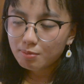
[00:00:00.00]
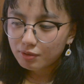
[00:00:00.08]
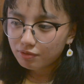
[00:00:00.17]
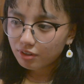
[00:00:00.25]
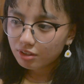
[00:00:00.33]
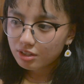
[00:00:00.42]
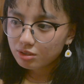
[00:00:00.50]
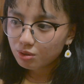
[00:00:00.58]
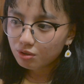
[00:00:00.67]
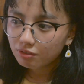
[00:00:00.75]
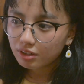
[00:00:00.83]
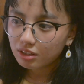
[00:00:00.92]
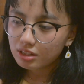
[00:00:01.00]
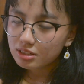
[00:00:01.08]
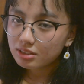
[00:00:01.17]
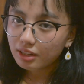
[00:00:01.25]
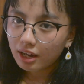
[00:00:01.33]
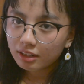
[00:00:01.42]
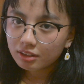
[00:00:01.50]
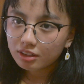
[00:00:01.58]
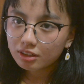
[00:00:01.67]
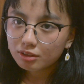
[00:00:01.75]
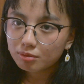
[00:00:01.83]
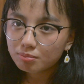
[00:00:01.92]
prefer this over the
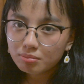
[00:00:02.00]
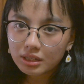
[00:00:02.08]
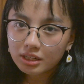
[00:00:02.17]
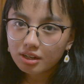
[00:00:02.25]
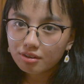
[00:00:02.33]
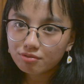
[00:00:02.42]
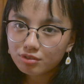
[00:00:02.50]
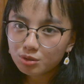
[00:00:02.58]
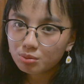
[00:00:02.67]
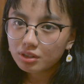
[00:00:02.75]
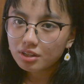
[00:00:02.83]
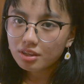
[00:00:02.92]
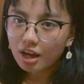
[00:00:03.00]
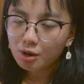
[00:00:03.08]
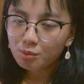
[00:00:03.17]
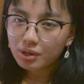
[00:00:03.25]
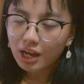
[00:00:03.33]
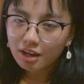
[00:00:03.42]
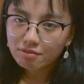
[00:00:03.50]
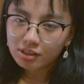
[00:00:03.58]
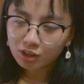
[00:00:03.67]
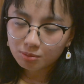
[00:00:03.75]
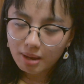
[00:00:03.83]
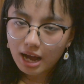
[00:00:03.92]
standard PDF viewer that we have here
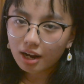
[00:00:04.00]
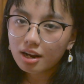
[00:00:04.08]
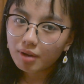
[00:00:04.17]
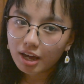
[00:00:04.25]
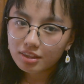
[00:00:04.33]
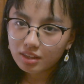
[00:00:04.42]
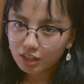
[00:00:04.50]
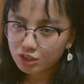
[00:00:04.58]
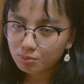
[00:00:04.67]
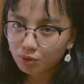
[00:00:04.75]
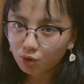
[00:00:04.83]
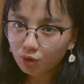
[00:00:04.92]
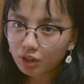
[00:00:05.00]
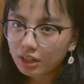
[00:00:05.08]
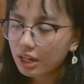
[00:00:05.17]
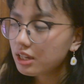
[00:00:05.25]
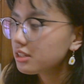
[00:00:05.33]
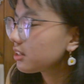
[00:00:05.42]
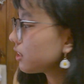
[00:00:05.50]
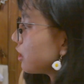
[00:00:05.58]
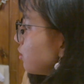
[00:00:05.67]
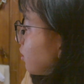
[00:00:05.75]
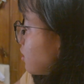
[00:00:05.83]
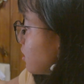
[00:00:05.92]
on Mac. I think it's more organized. As
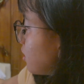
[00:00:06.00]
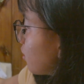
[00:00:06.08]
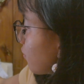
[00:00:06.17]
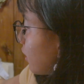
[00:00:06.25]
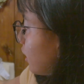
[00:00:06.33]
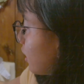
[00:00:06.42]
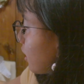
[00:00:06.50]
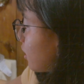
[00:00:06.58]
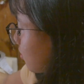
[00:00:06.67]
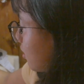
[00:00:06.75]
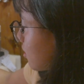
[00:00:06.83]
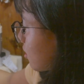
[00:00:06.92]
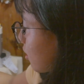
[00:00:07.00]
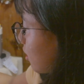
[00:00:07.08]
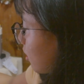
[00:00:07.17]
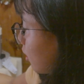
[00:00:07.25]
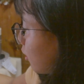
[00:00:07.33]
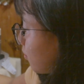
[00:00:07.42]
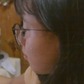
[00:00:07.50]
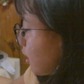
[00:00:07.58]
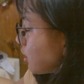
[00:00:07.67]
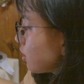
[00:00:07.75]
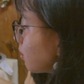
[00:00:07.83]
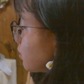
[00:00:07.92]
you can see over here, these are my
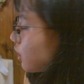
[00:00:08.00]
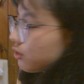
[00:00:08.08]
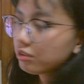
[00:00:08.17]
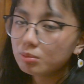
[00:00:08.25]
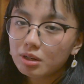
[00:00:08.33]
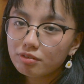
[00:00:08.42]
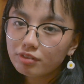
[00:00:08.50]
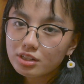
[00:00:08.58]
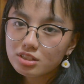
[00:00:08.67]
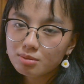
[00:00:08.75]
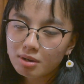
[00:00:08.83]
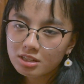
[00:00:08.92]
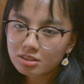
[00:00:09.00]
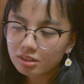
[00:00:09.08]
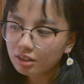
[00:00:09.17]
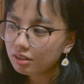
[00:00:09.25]
subjects for my first semester.